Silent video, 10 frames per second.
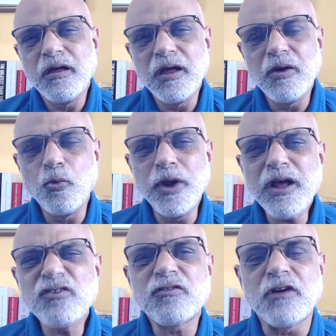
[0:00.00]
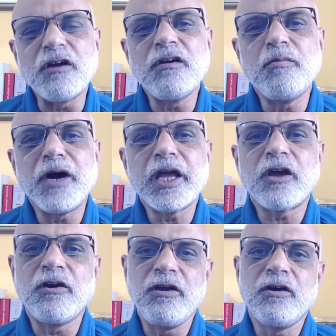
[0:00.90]
When I started my
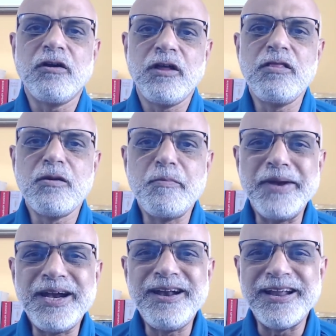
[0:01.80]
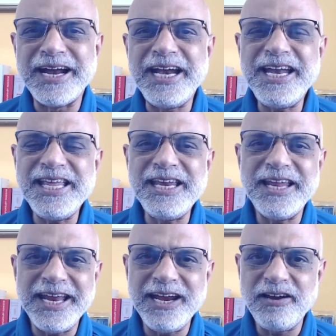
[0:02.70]
career in the mid
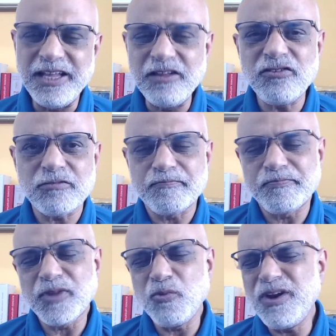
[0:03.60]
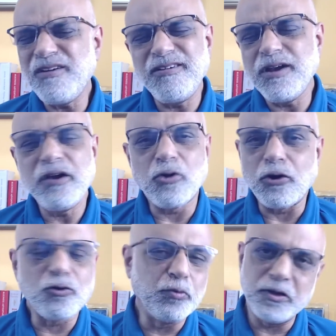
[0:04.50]
1980s, we didn't really
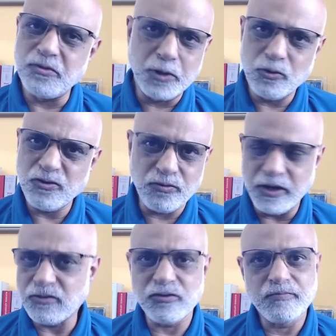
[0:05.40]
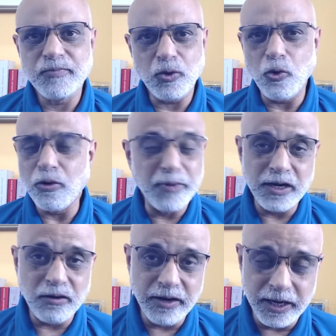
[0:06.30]
talk too much about stress or
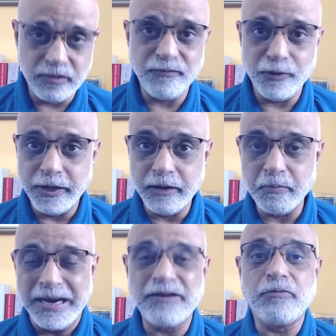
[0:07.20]
mental health for that matter.